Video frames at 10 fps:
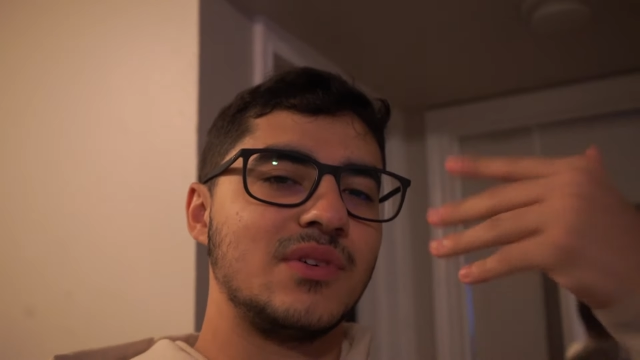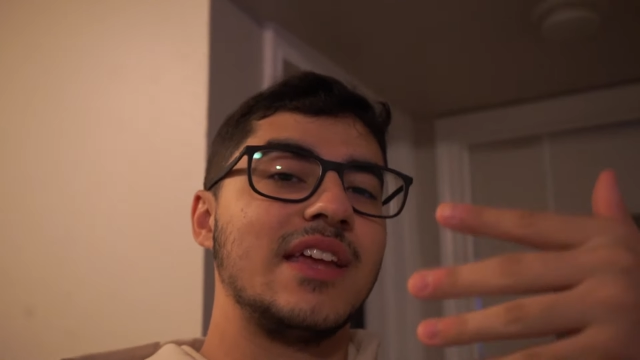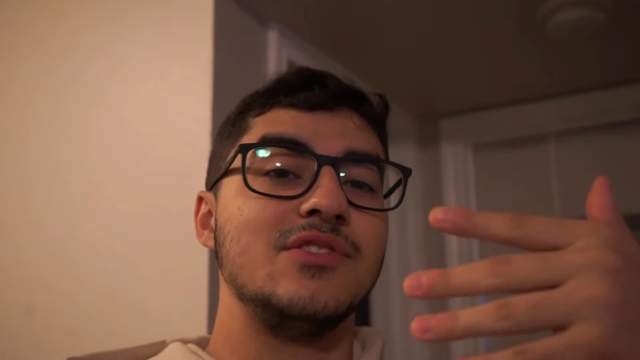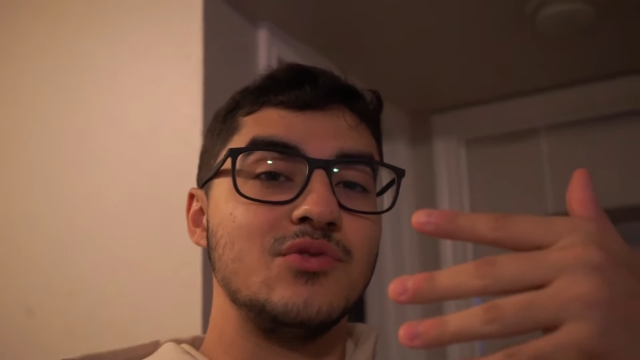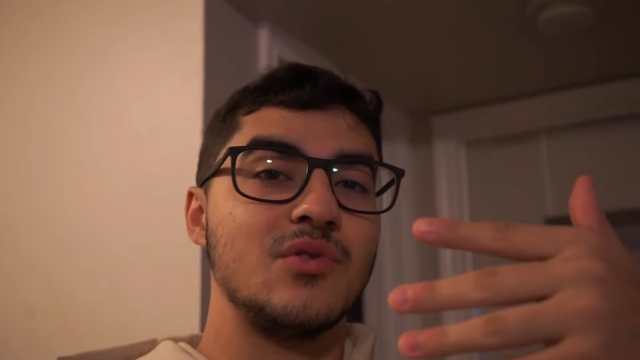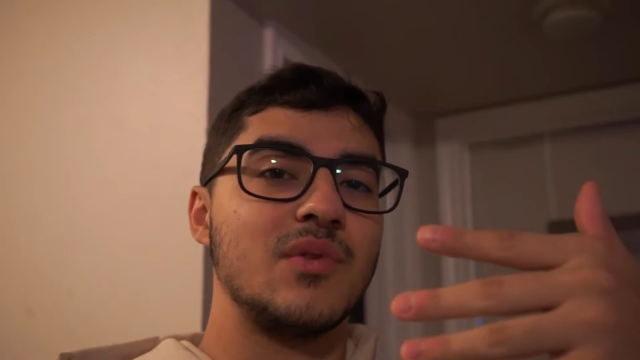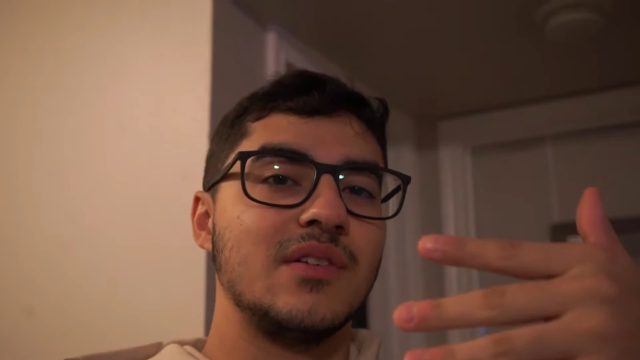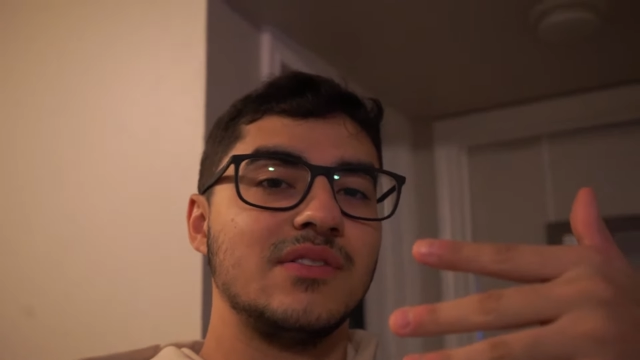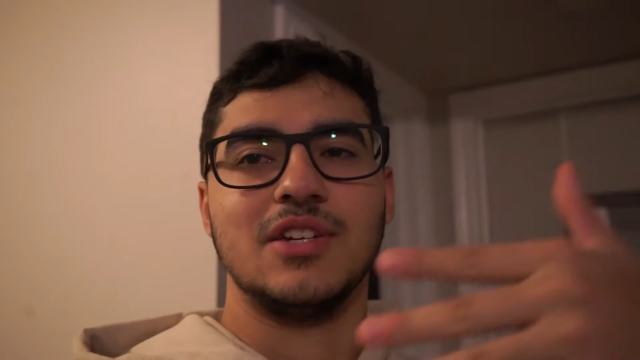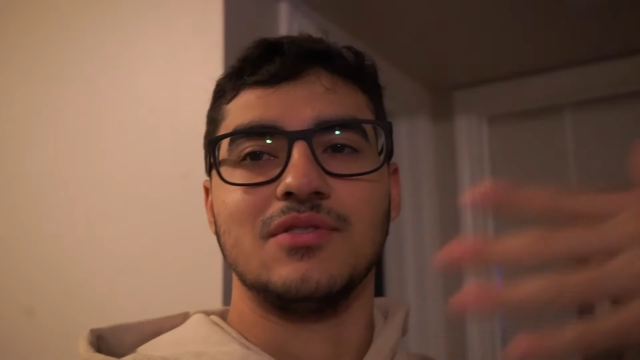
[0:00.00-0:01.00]
What I do
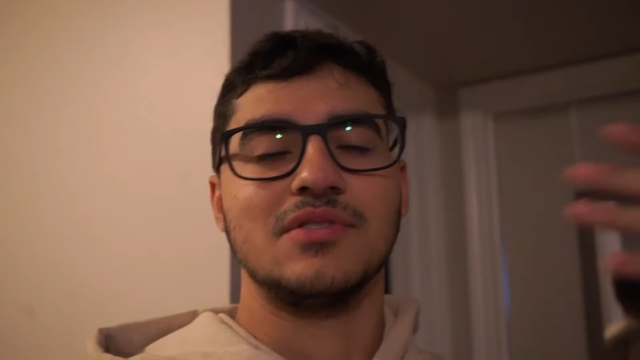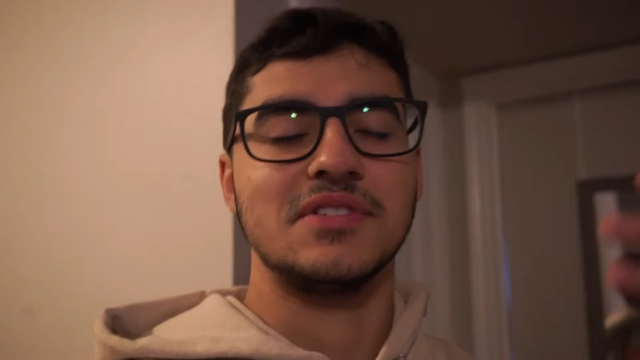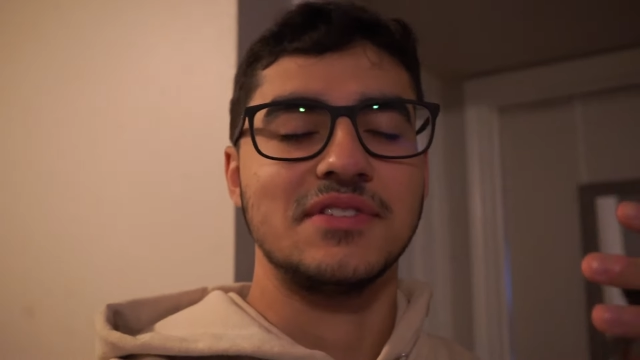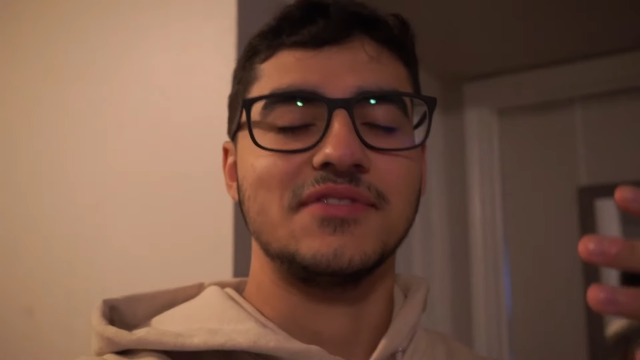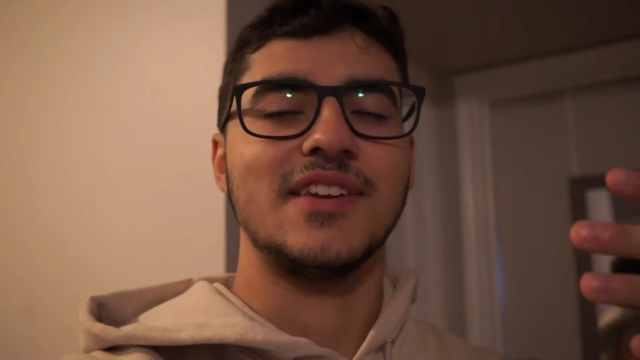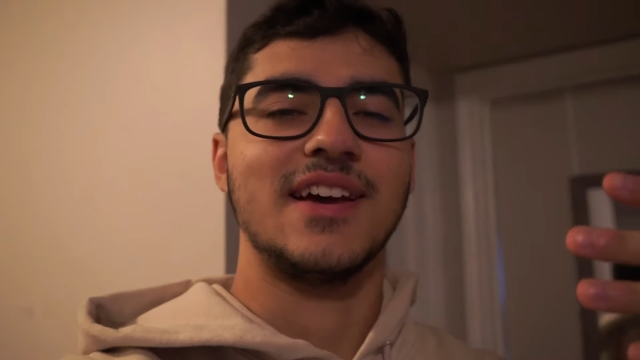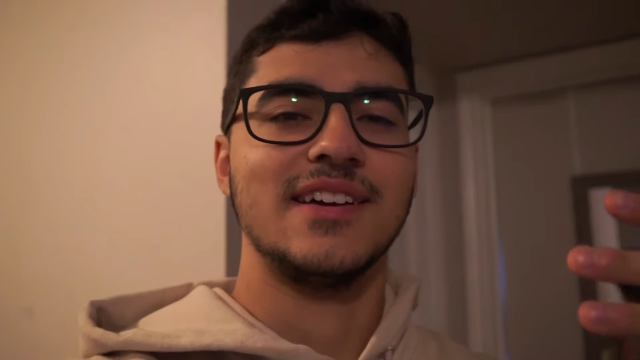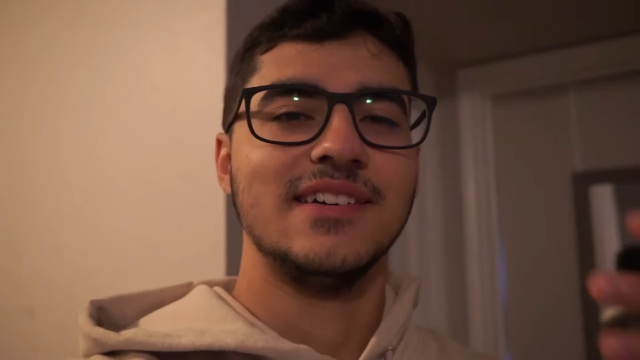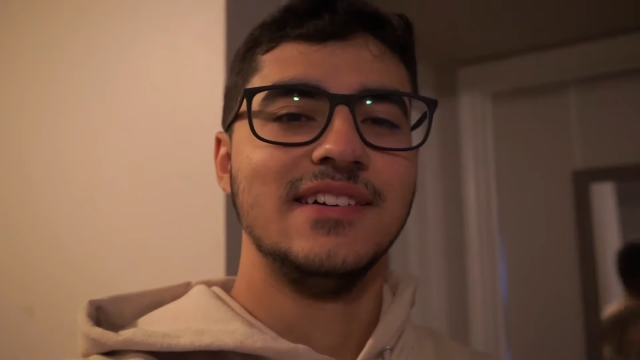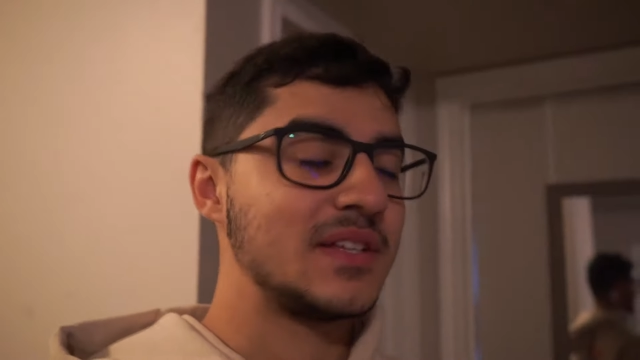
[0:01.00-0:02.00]
around here,
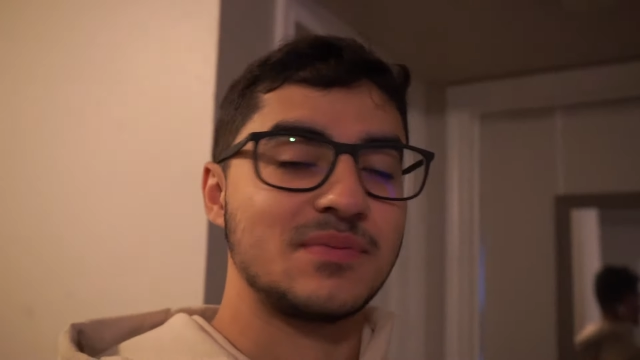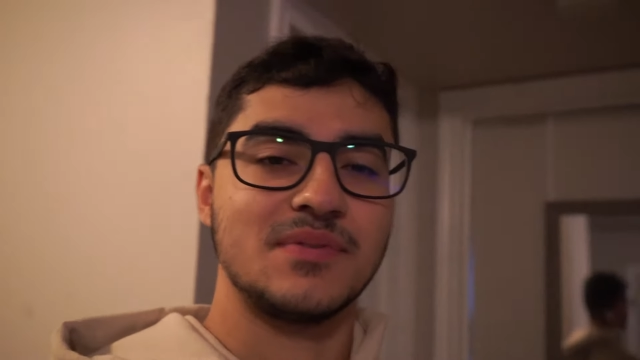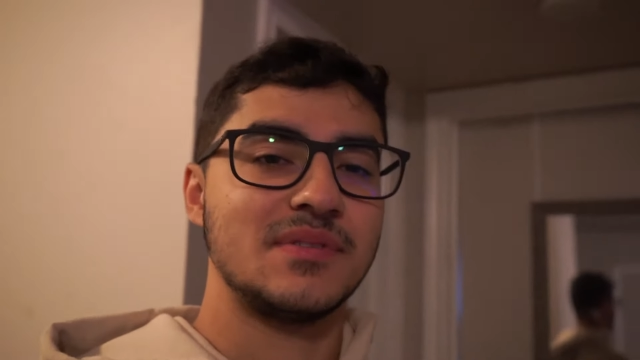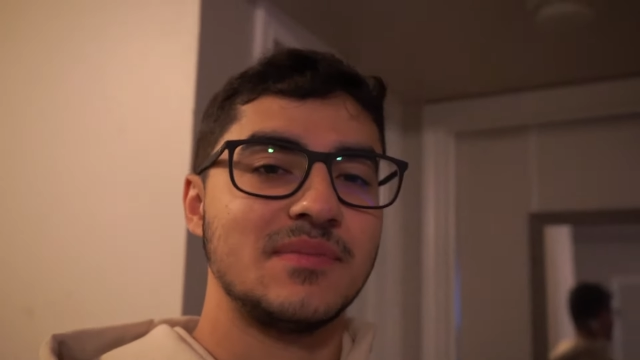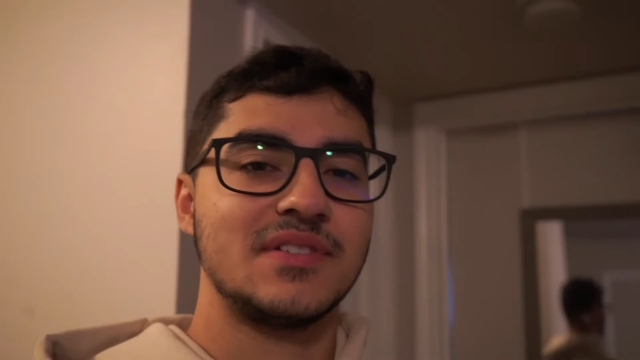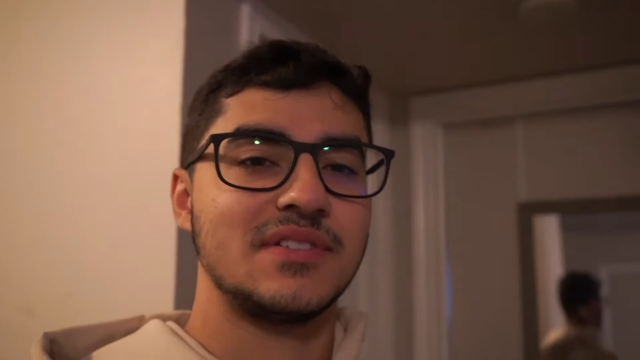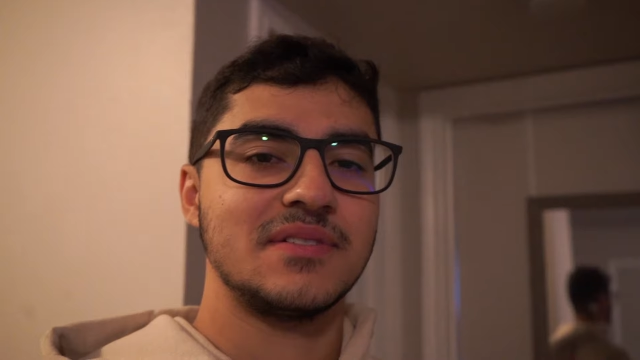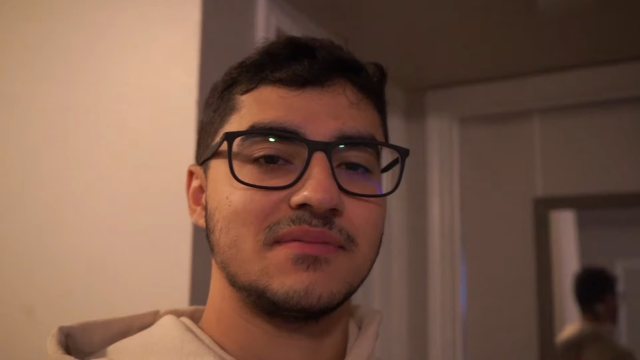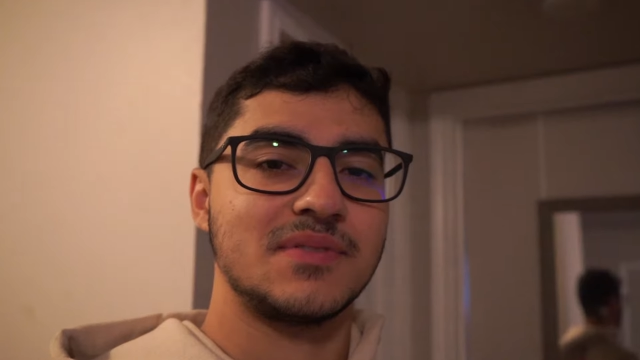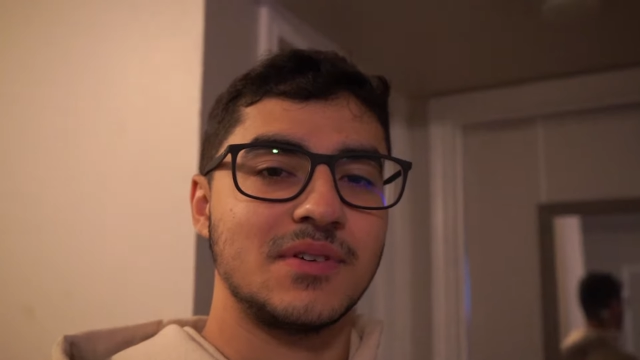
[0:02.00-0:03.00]
CFNI. That's pretty much
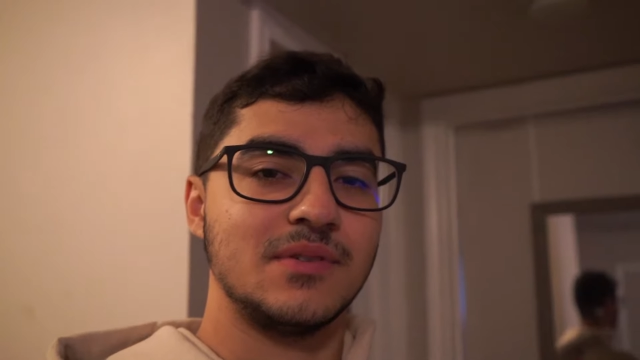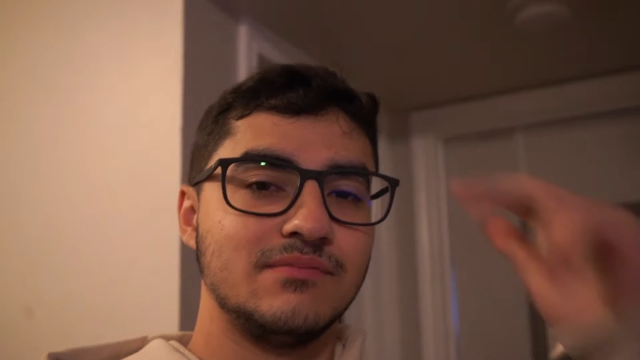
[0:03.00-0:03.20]
it. So